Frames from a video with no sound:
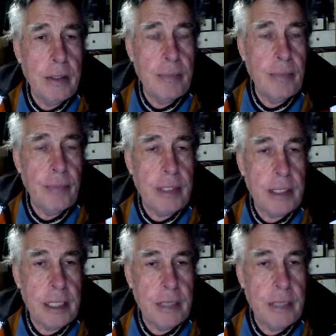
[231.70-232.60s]
that are
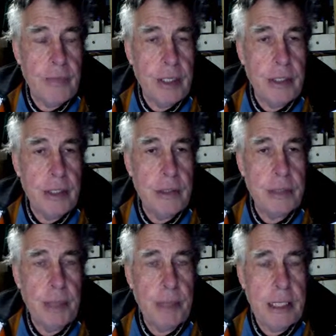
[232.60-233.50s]
connected via
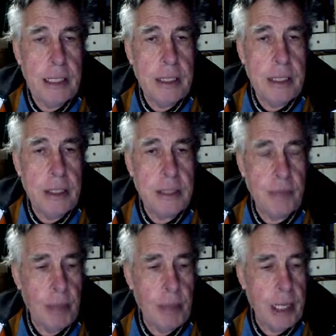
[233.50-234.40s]
USB. So if
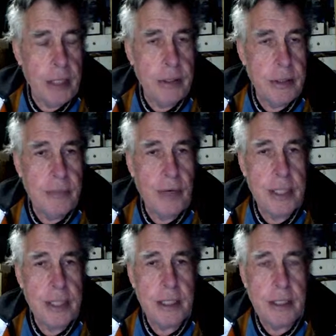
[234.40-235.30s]
you plug a new
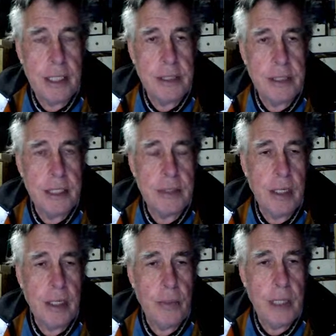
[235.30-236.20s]
device in, you can see it
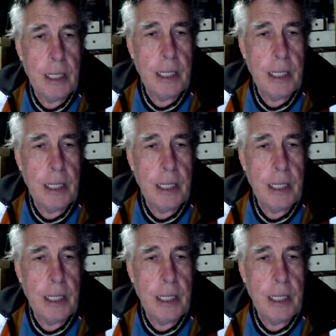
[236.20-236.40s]
straight away.